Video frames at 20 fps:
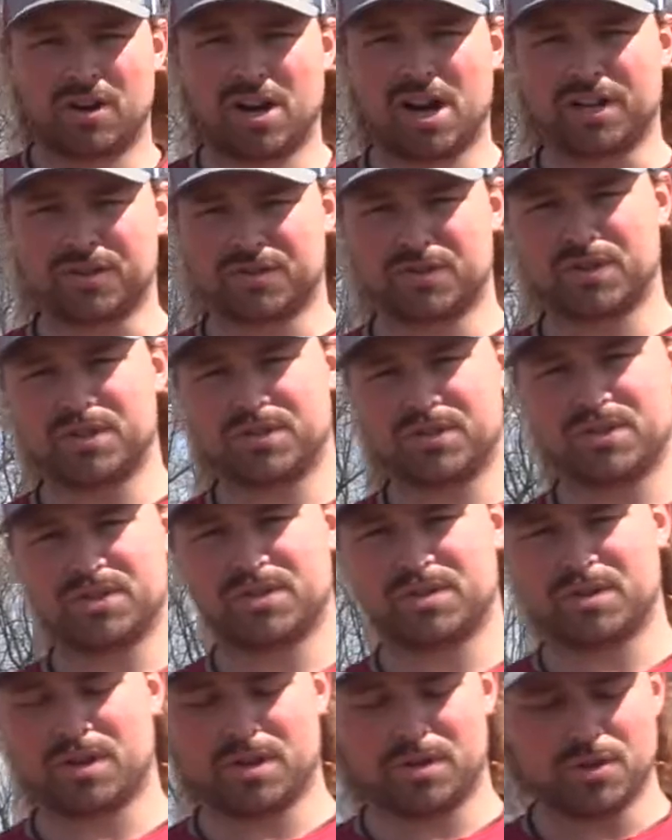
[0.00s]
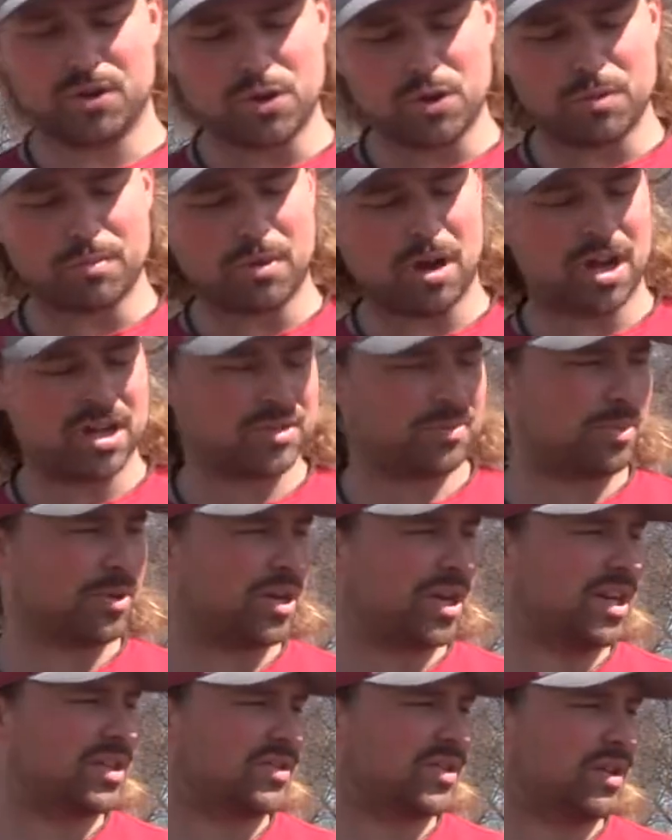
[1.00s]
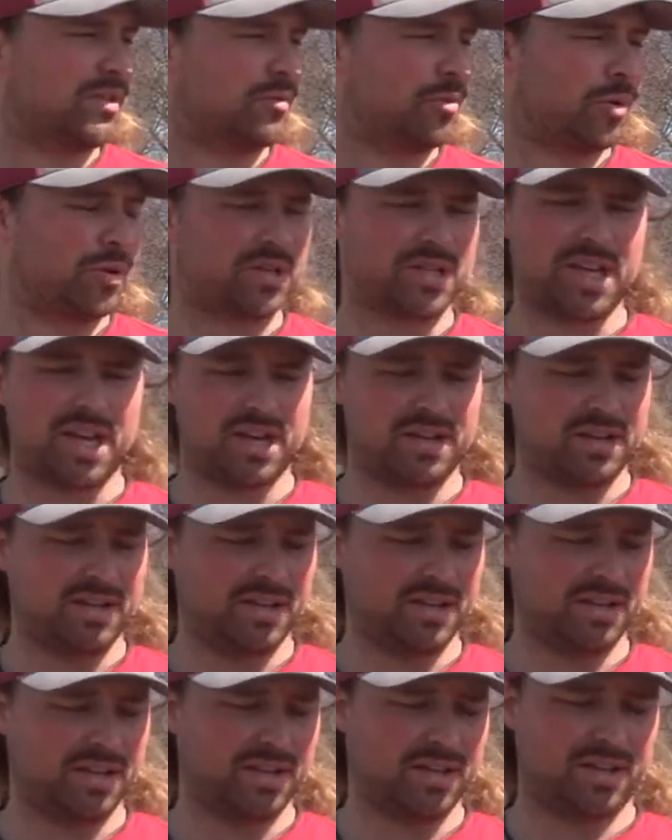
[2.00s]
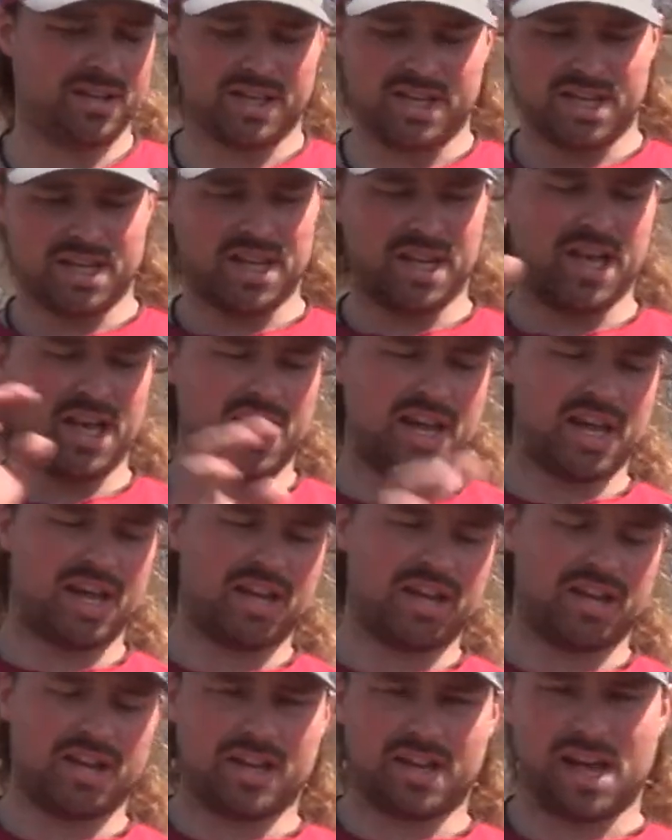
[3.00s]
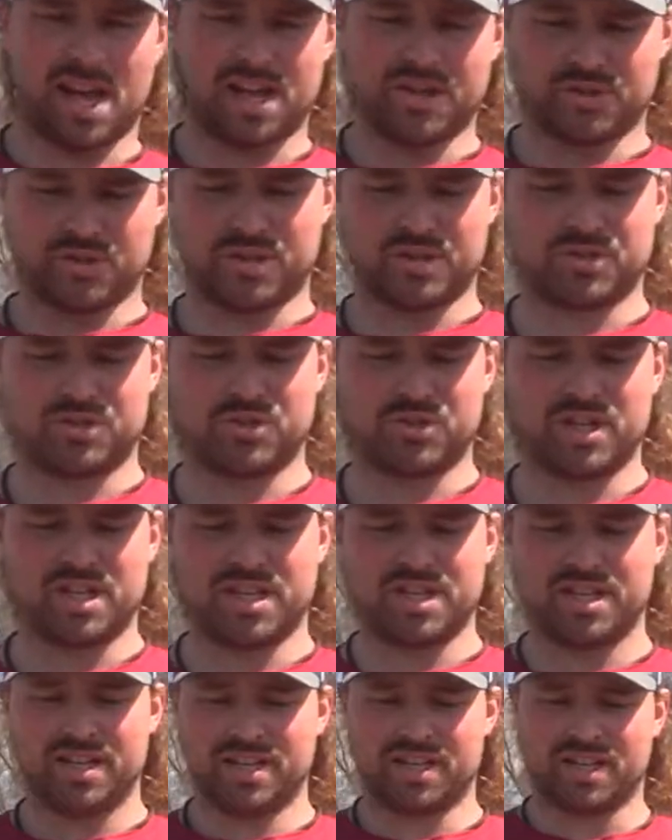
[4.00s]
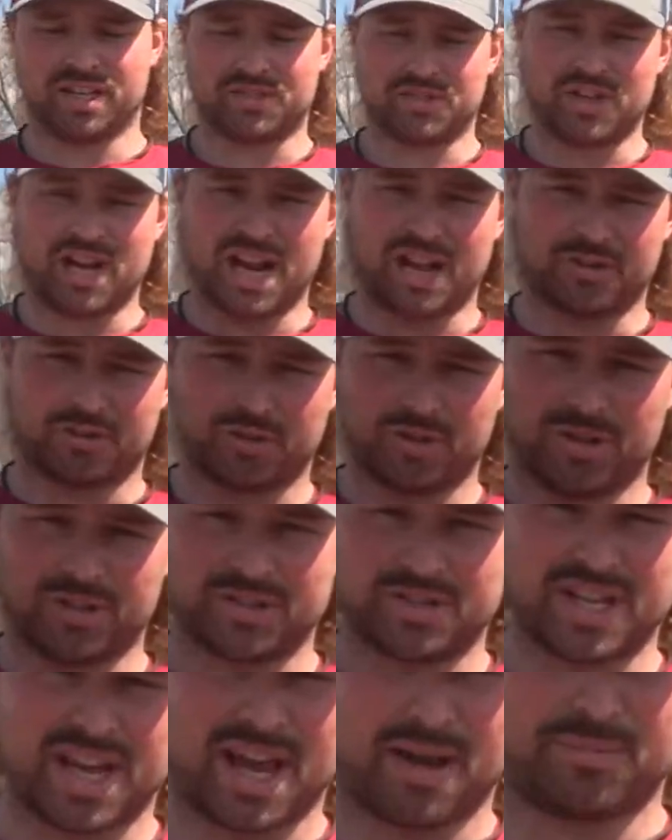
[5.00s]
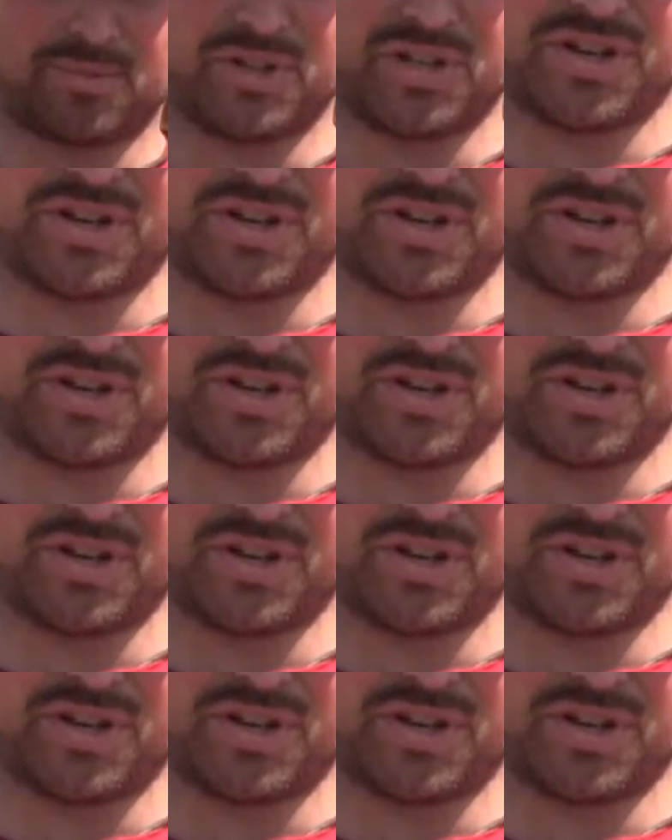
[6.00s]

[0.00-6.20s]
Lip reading: All right, so this is the new Mossberg SA410, and as you can see, it's not drill and tapped